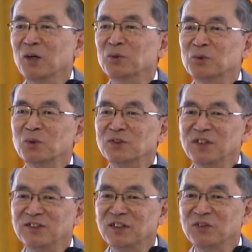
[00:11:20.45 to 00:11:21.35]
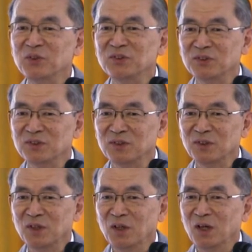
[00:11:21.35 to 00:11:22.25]
course, there's a reason
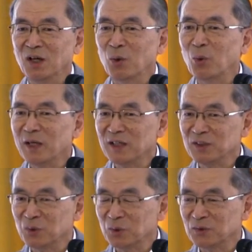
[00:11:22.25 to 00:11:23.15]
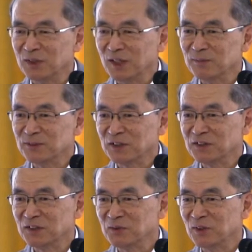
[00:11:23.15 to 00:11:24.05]
why God gave
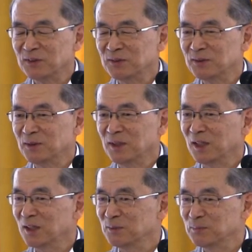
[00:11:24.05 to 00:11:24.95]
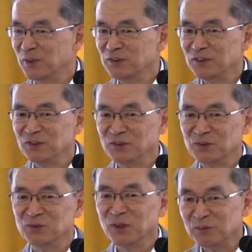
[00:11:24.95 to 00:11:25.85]
such a great blessing to
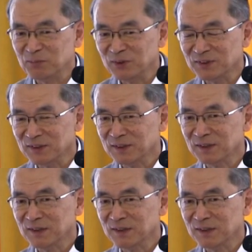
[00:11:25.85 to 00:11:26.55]
Great Britain.